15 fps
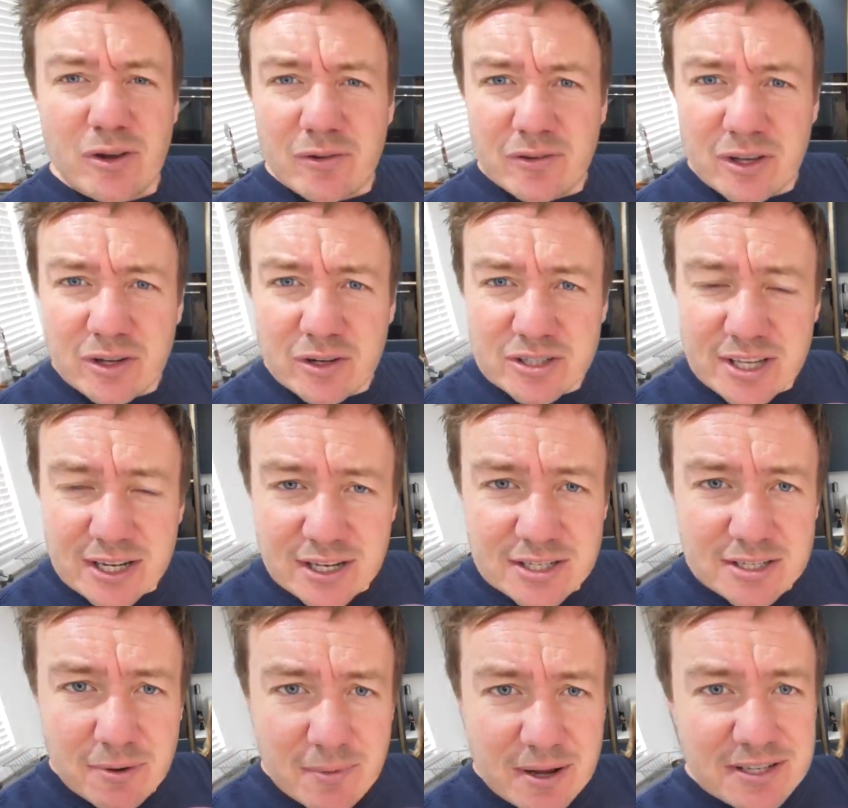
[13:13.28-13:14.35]
few of you got sent in
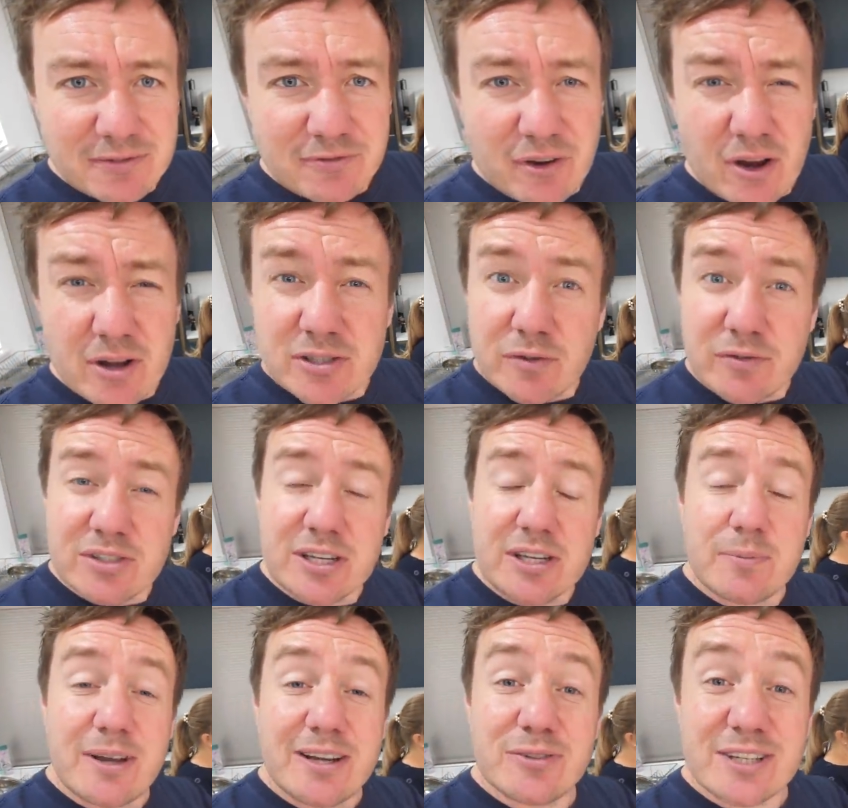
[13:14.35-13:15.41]
some amazing photos.
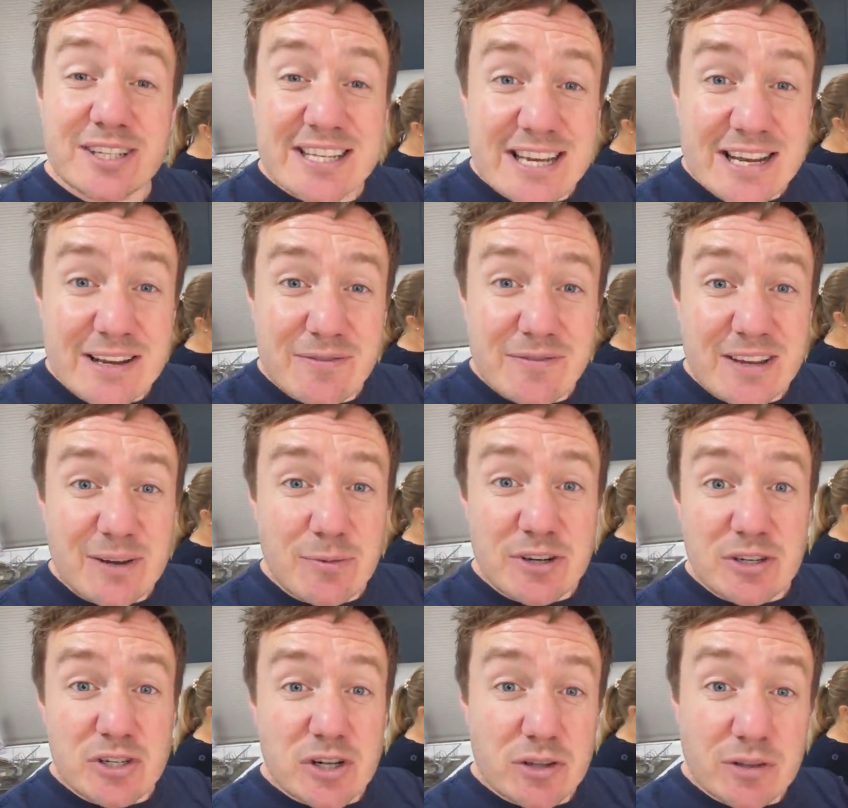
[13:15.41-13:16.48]
Obviously, being on the TV when
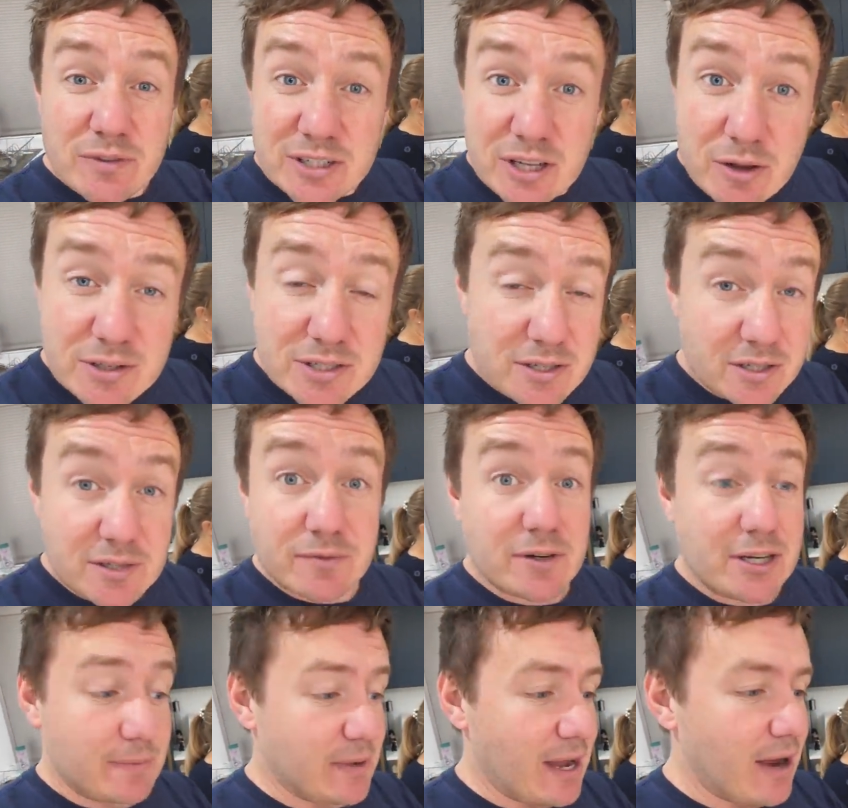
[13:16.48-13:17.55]
you show the videos does
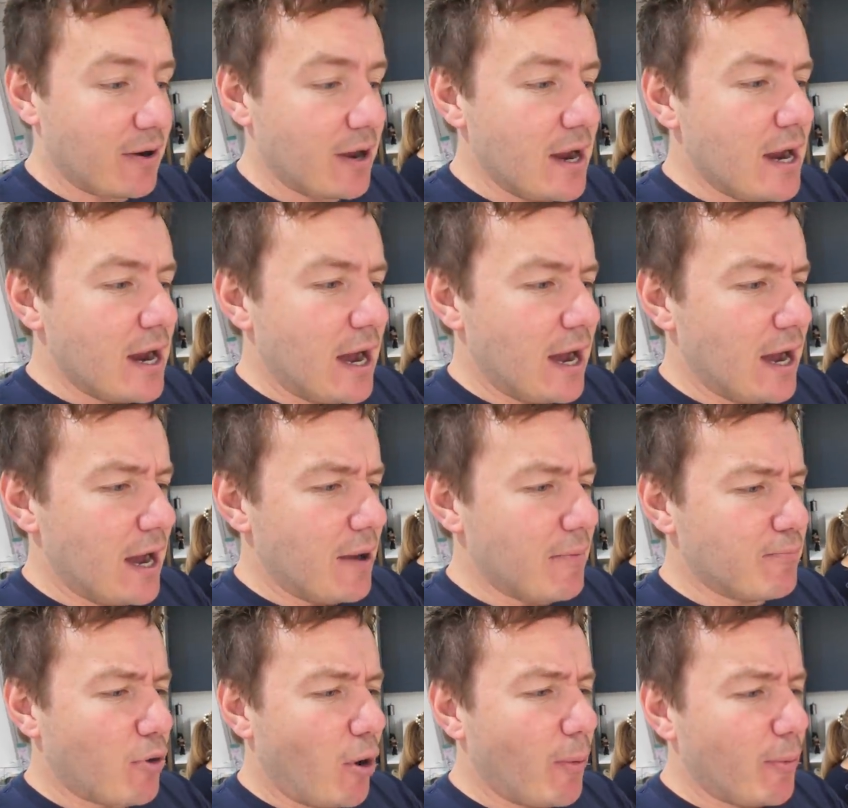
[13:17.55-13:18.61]
freak me out.
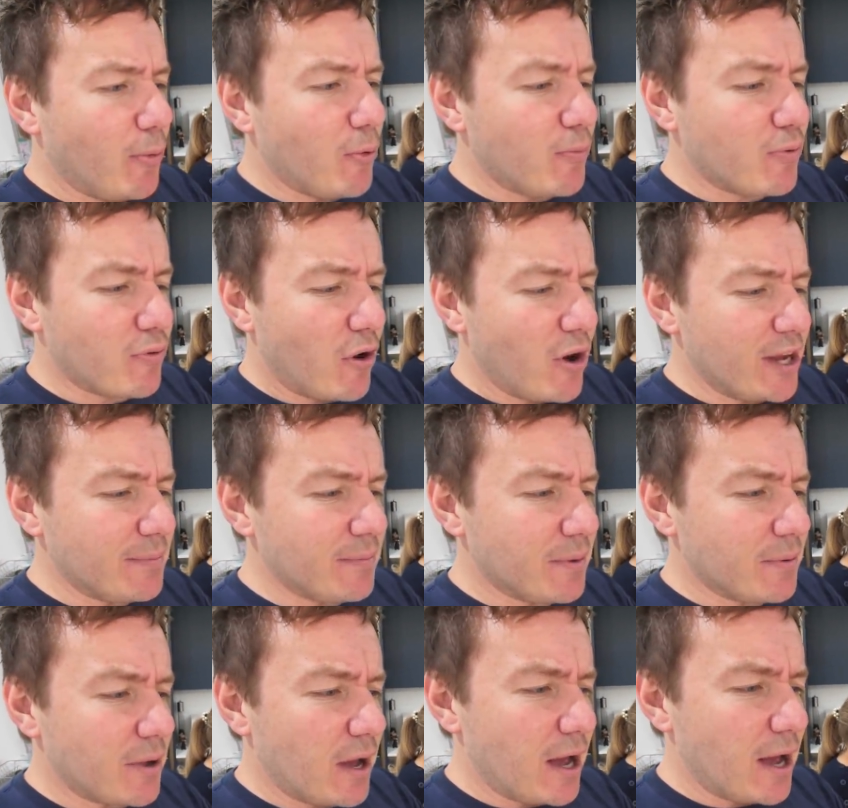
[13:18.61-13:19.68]
Probable Prime
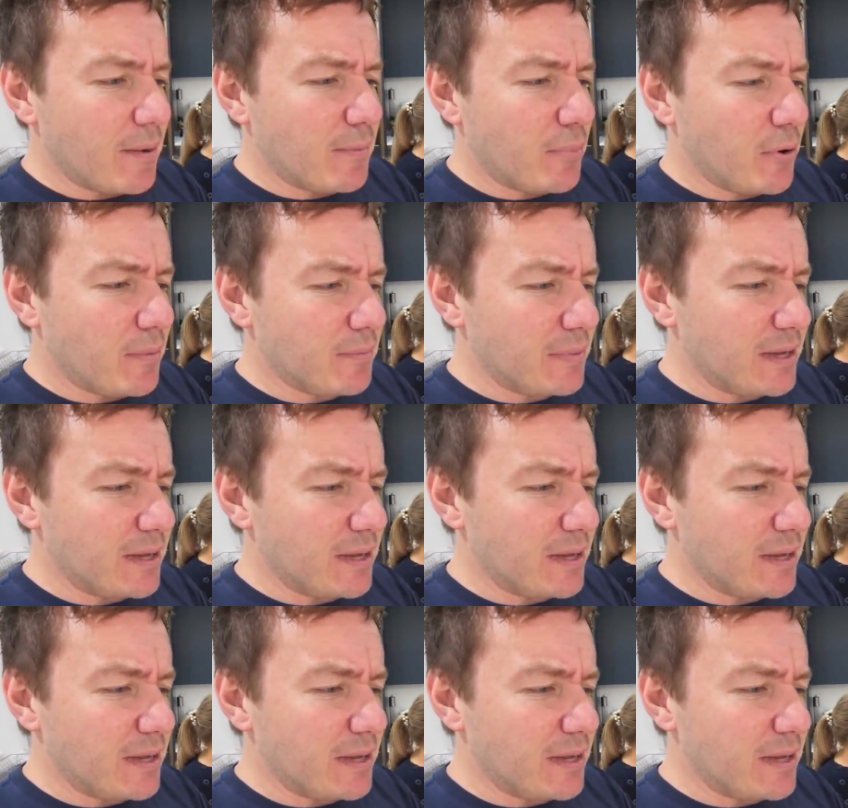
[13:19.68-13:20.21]
put